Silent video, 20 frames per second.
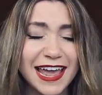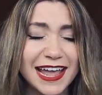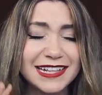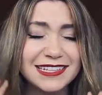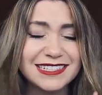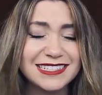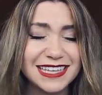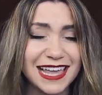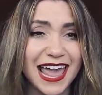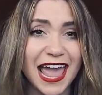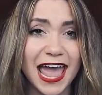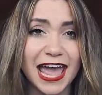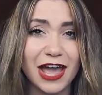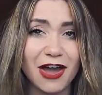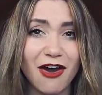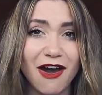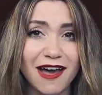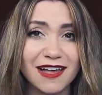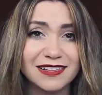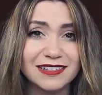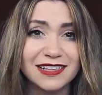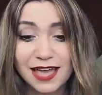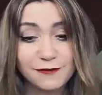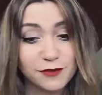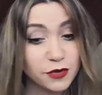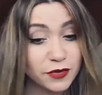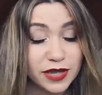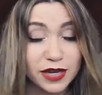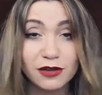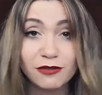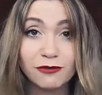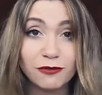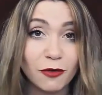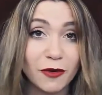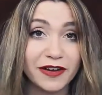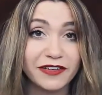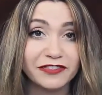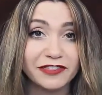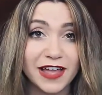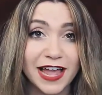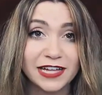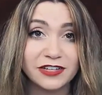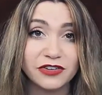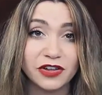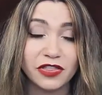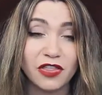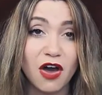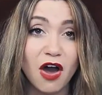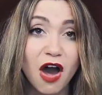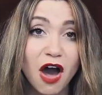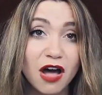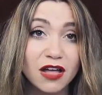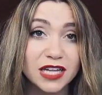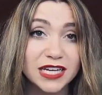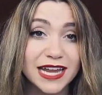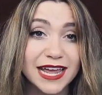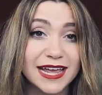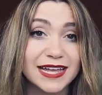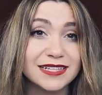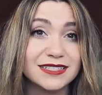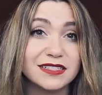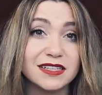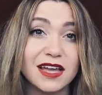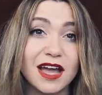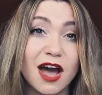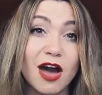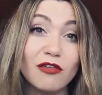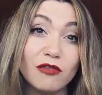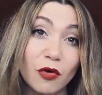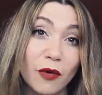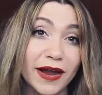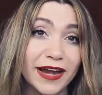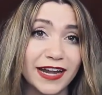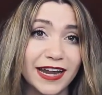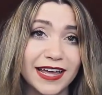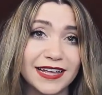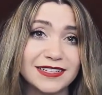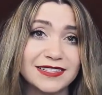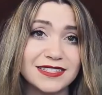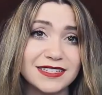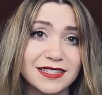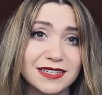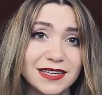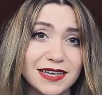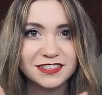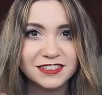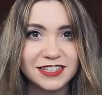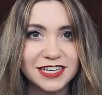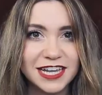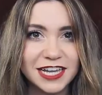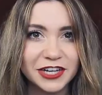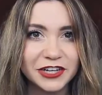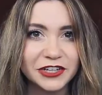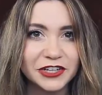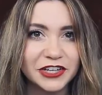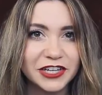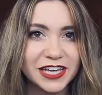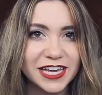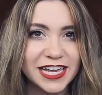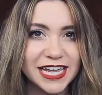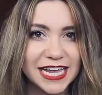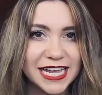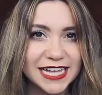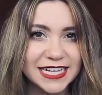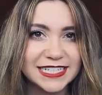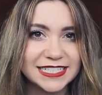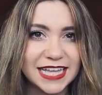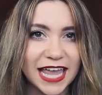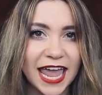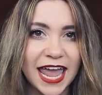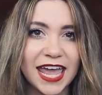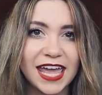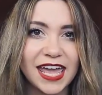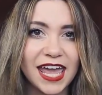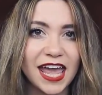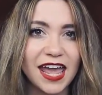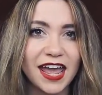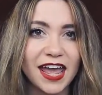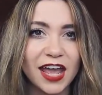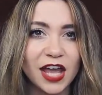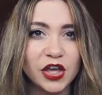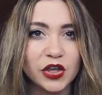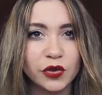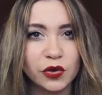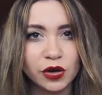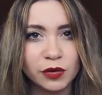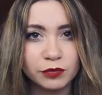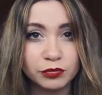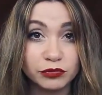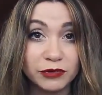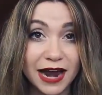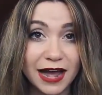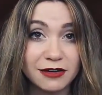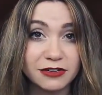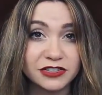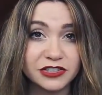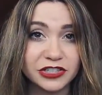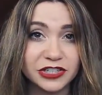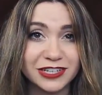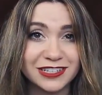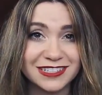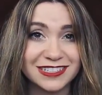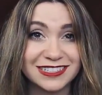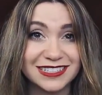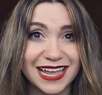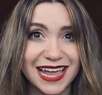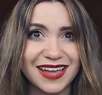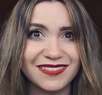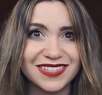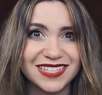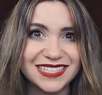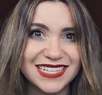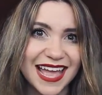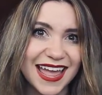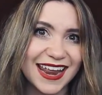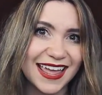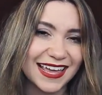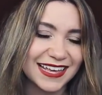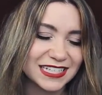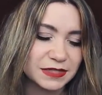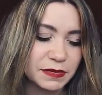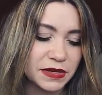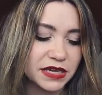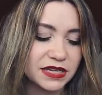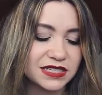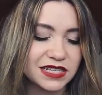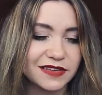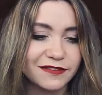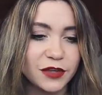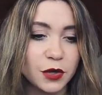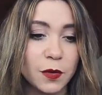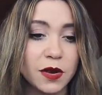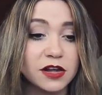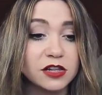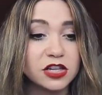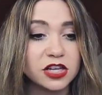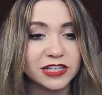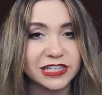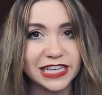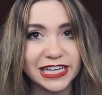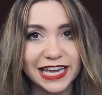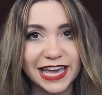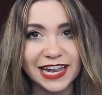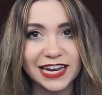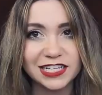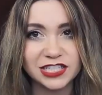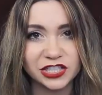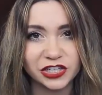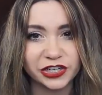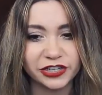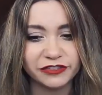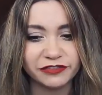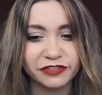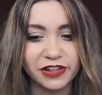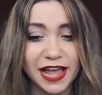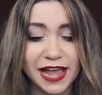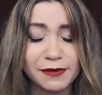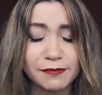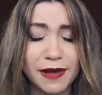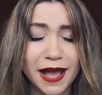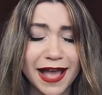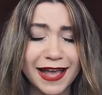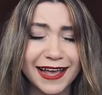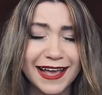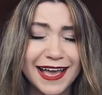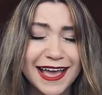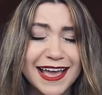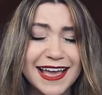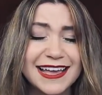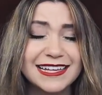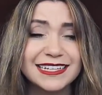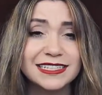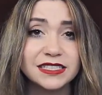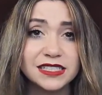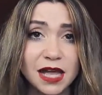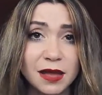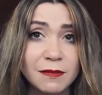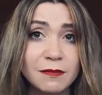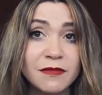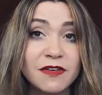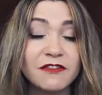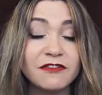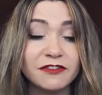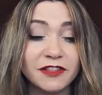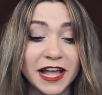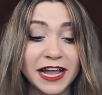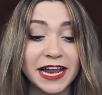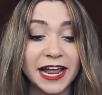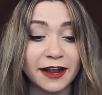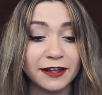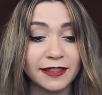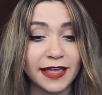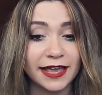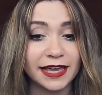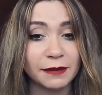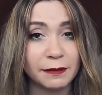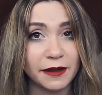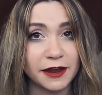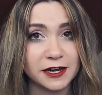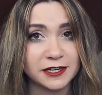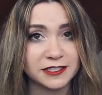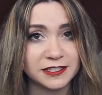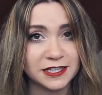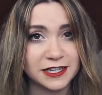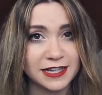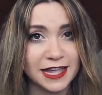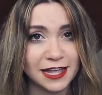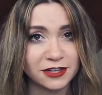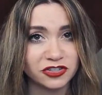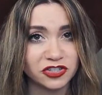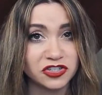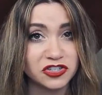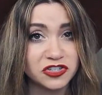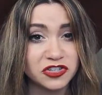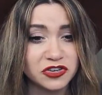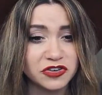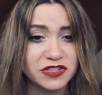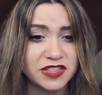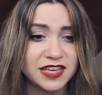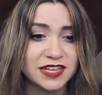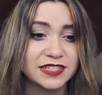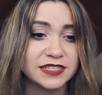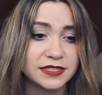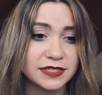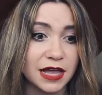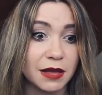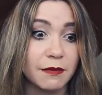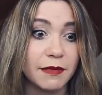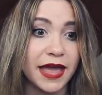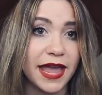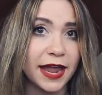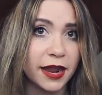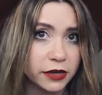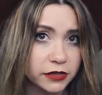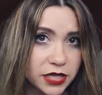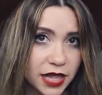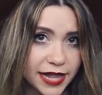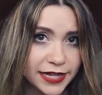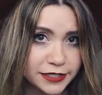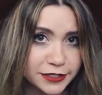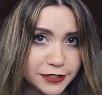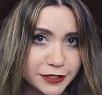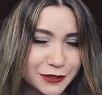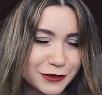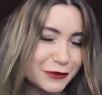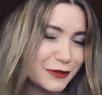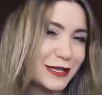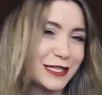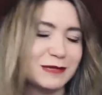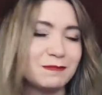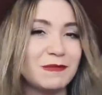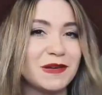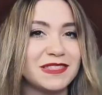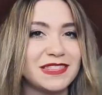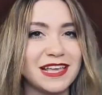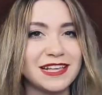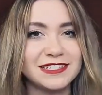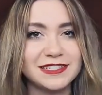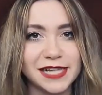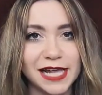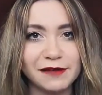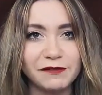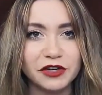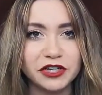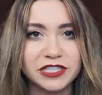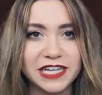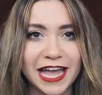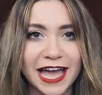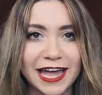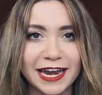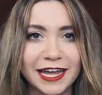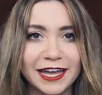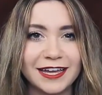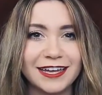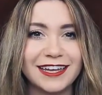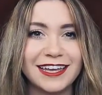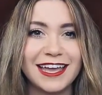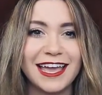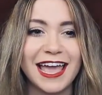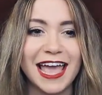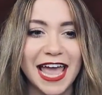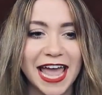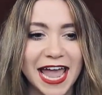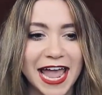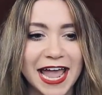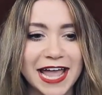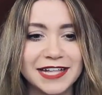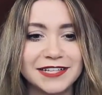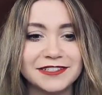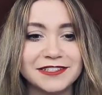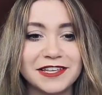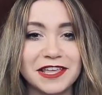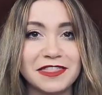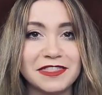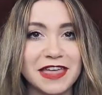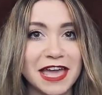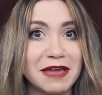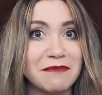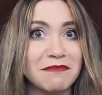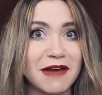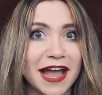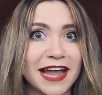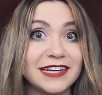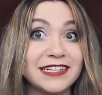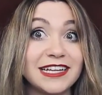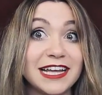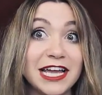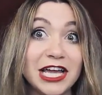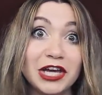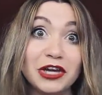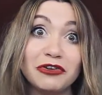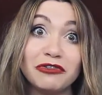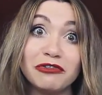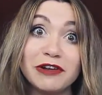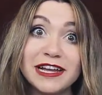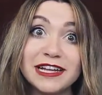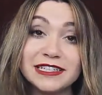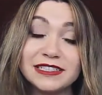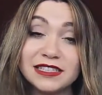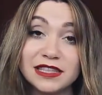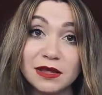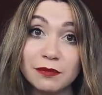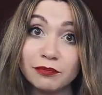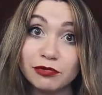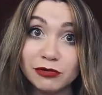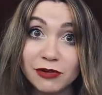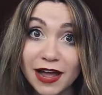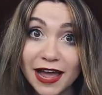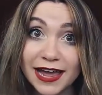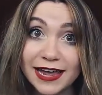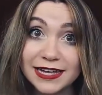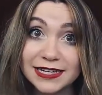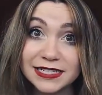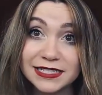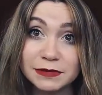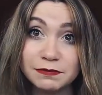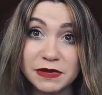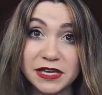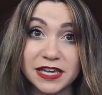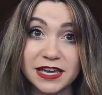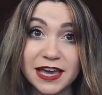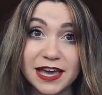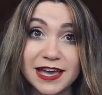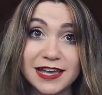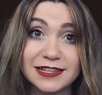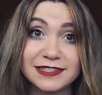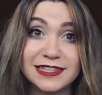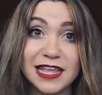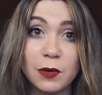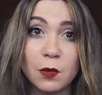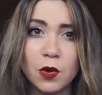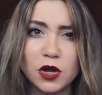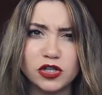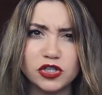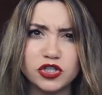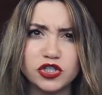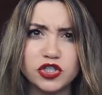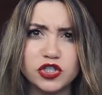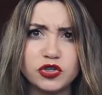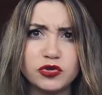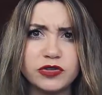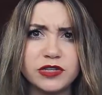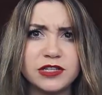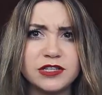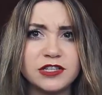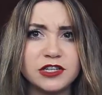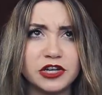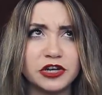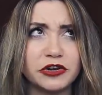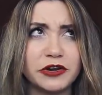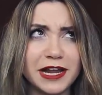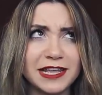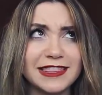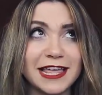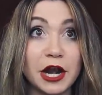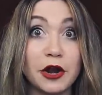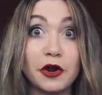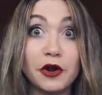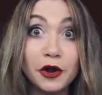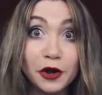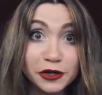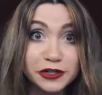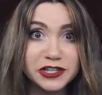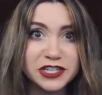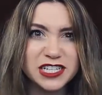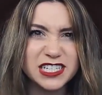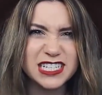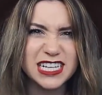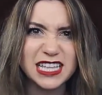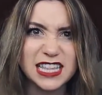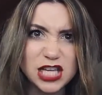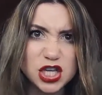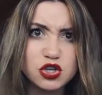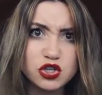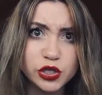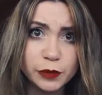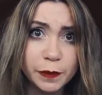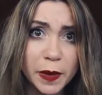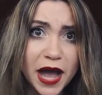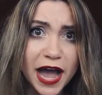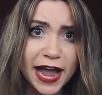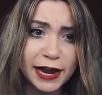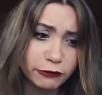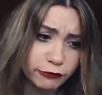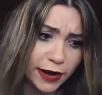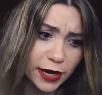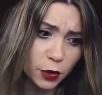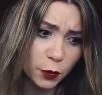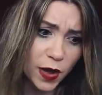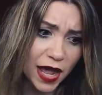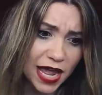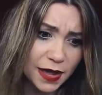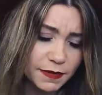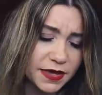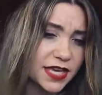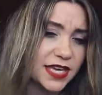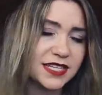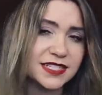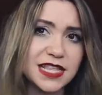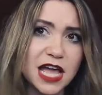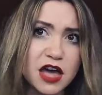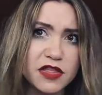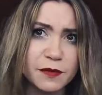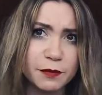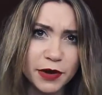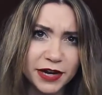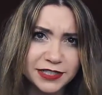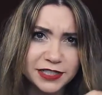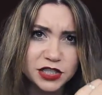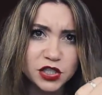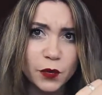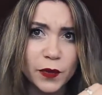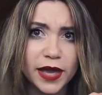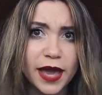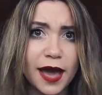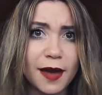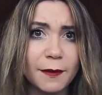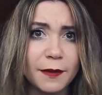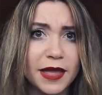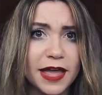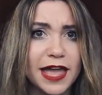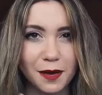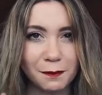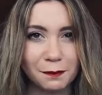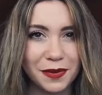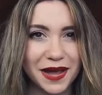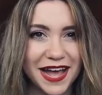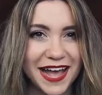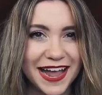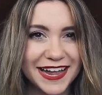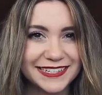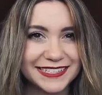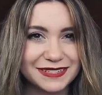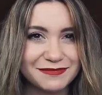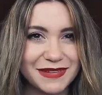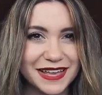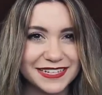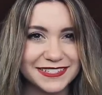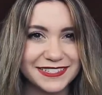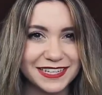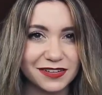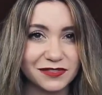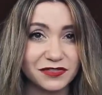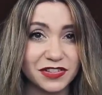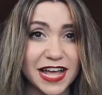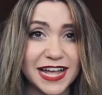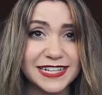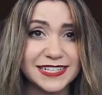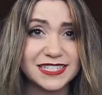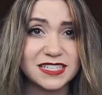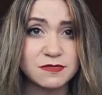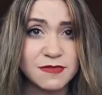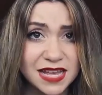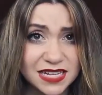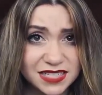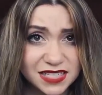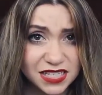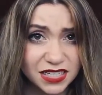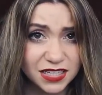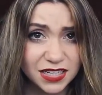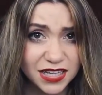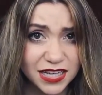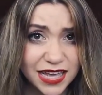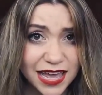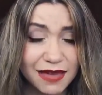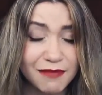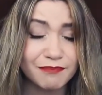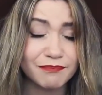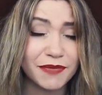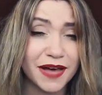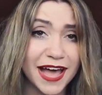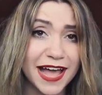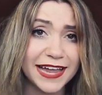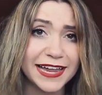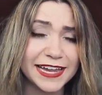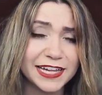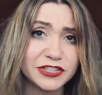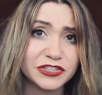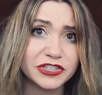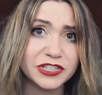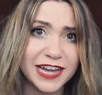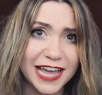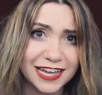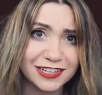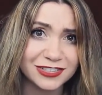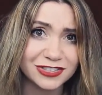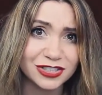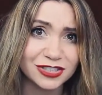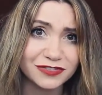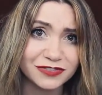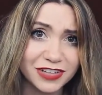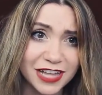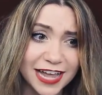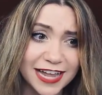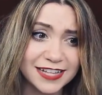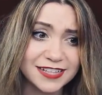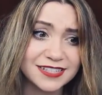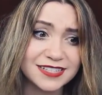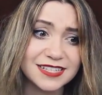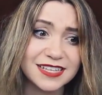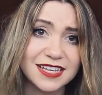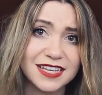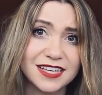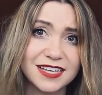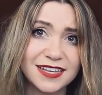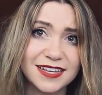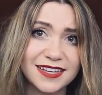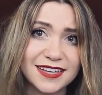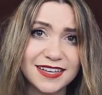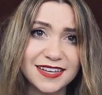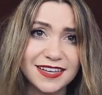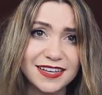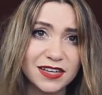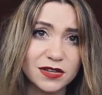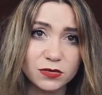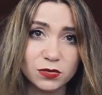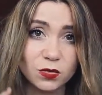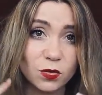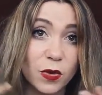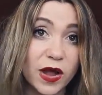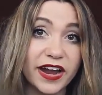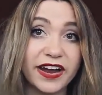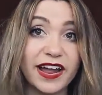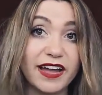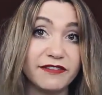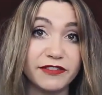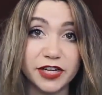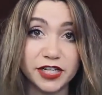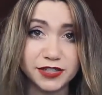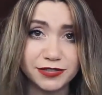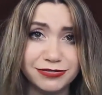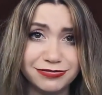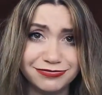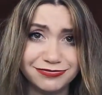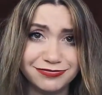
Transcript: It's chaos. If you can avoid flying during the holidays, avoid it. Delete your cookies, aka your browser's saved settings, because if you are looking at a certain flight, by some flight airline comparison engines do this, some airlines do this, but they save your data and they might increase the price because they want you to create that urgency that you should buy right away because now the price is going up. Buy domestic flights domestically and buy international flights wherever.